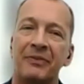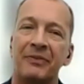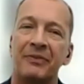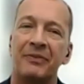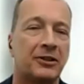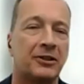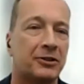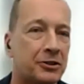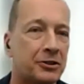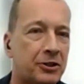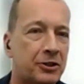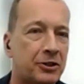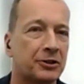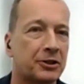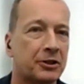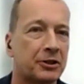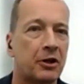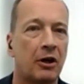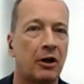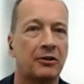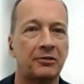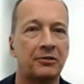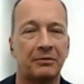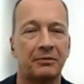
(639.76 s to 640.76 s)
It's just
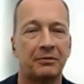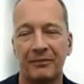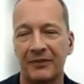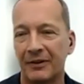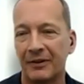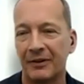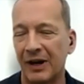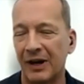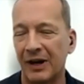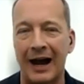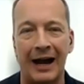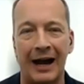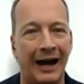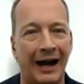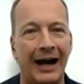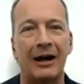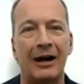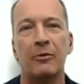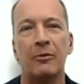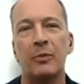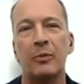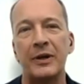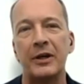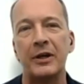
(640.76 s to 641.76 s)
not how
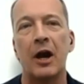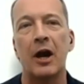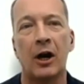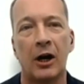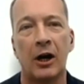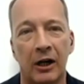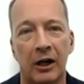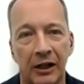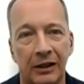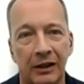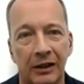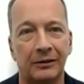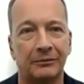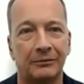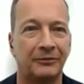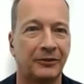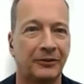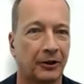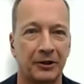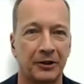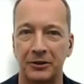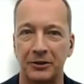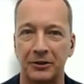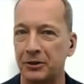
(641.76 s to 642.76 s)
we are,
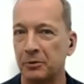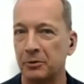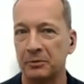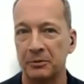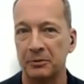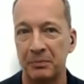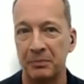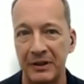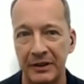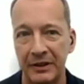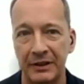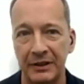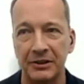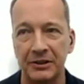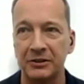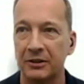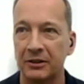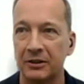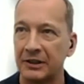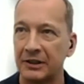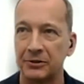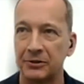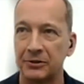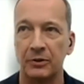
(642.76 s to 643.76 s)
not as human beings, not
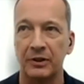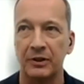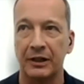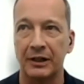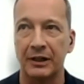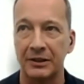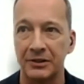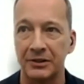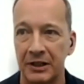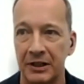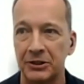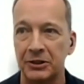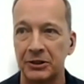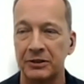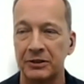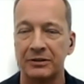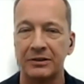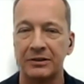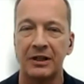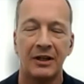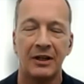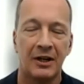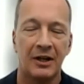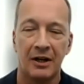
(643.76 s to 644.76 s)
as organization,
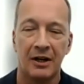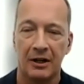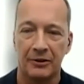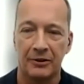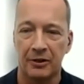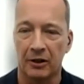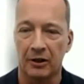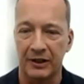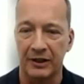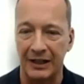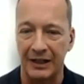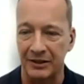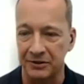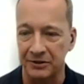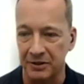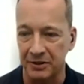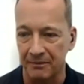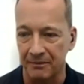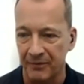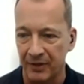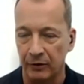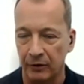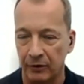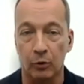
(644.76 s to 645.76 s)
not as
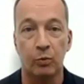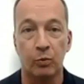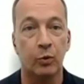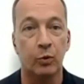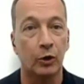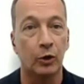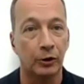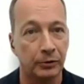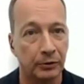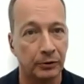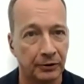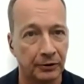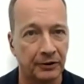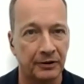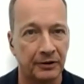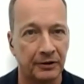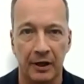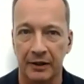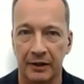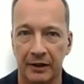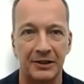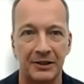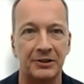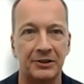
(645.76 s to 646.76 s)
the world, not
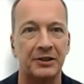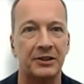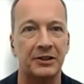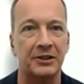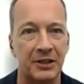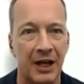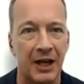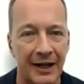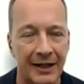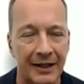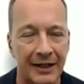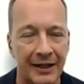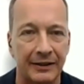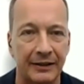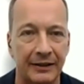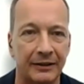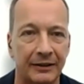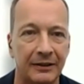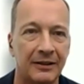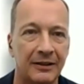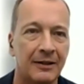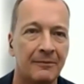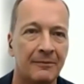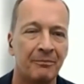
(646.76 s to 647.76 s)
as society.
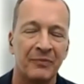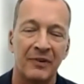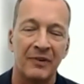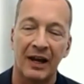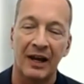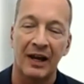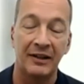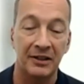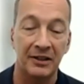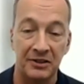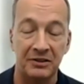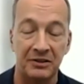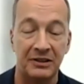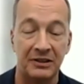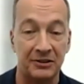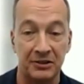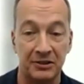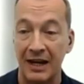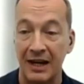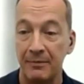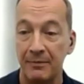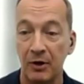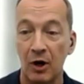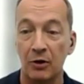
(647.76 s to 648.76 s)
And the
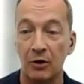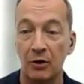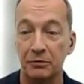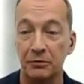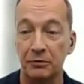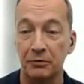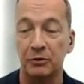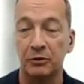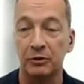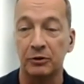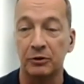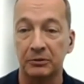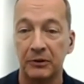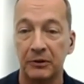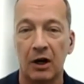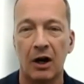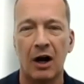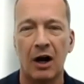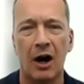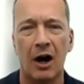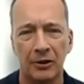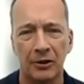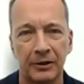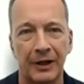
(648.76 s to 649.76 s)
same goes for
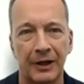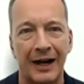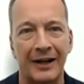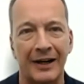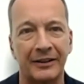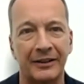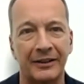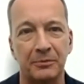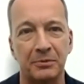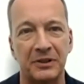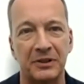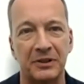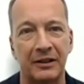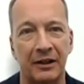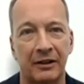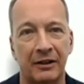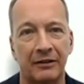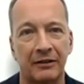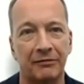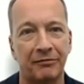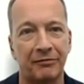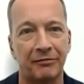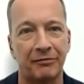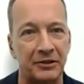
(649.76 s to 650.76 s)
other items that are
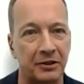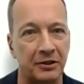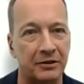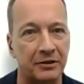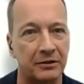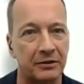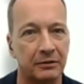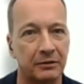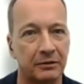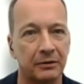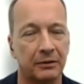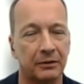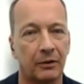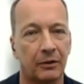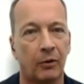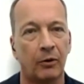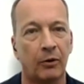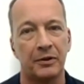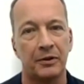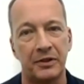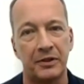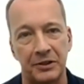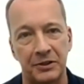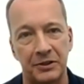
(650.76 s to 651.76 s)
physical or
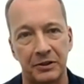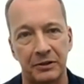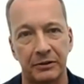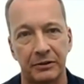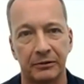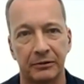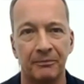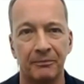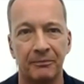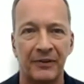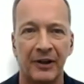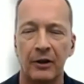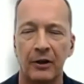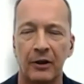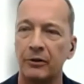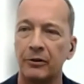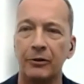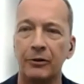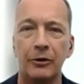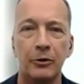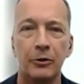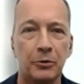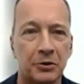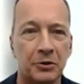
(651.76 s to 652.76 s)
digital,
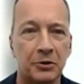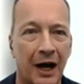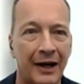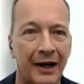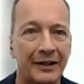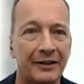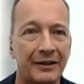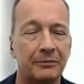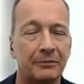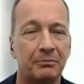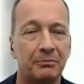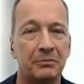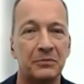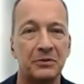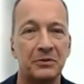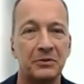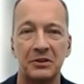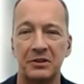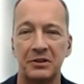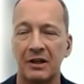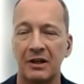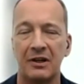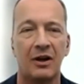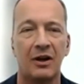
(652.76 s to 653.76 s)
news items,
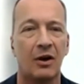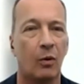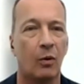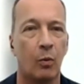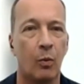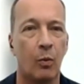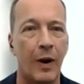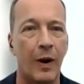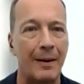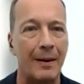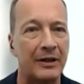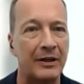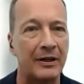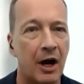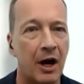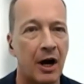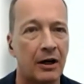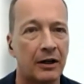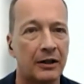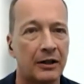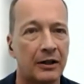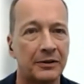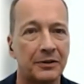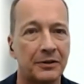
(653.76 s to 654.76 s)

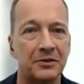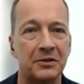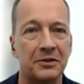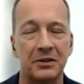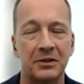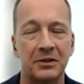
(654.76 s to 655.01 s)
webinars,